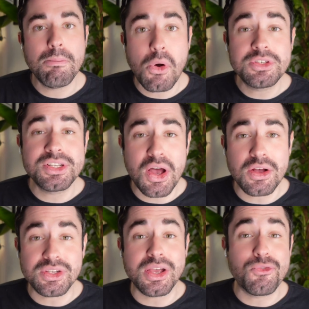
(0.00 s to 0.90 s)

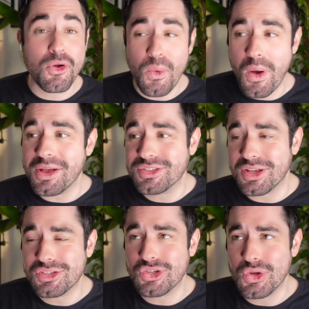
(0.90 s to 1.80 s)
Multitasking requires
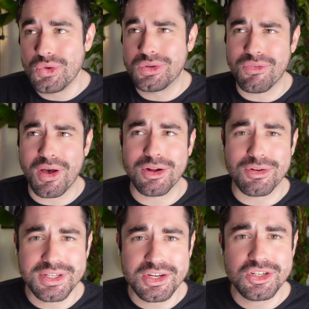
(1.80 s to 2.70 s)
us to divide our
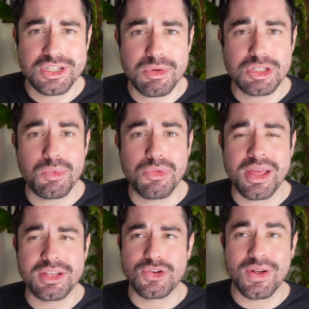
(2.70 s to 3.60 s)
attention to multiple
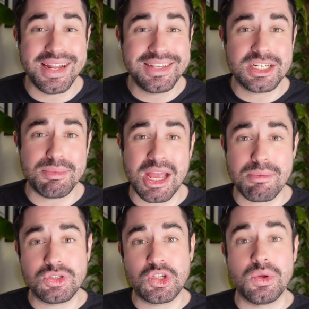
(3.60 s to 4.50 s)
things, or at least to be
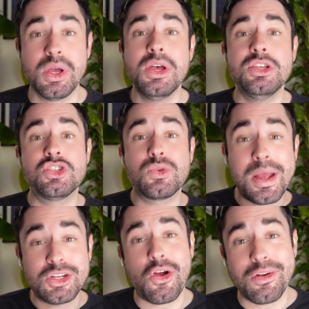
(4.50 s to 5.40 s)
able to
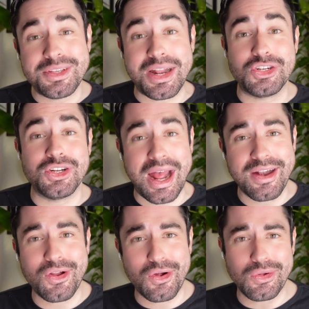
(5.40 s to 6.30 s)
switch our attention
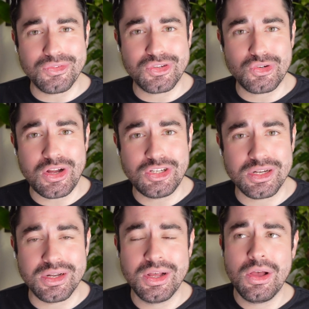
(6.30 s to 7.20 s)
and our
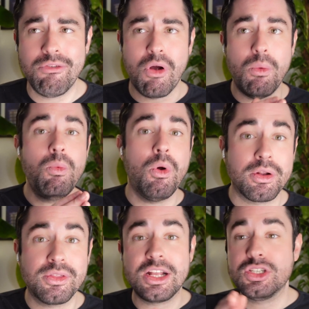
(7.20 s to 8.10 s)
concentration from one
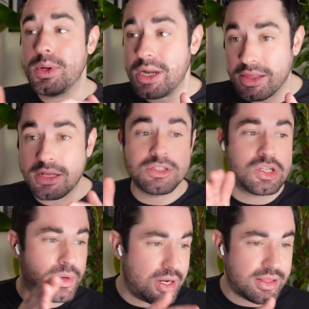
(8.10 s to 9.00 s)
thing to another,
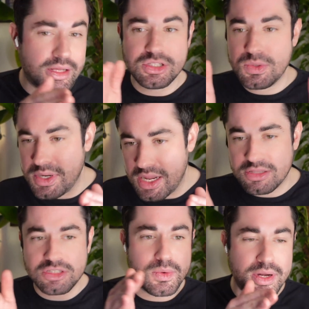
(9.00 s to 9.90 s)
to another, to
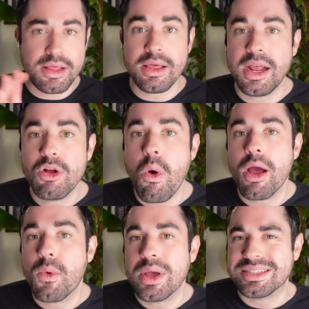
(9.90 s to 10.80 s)
another, to another in
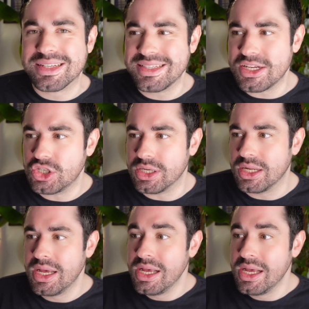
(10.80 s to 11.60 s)
quite quick succession.